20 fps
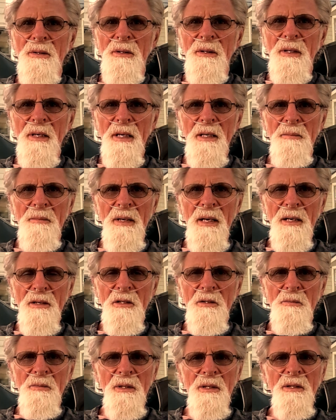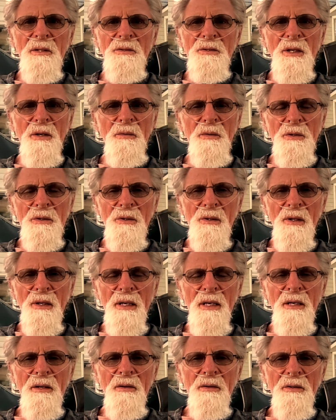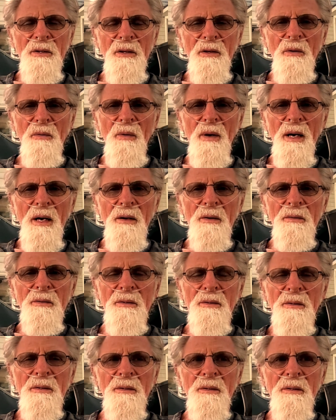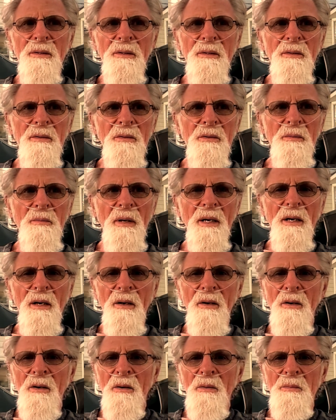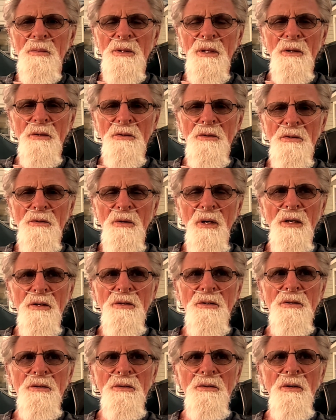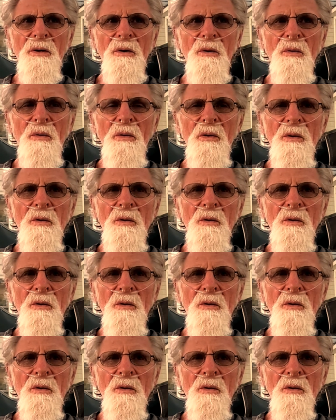came back to me because I was laying on the ground with my arms outstretched. So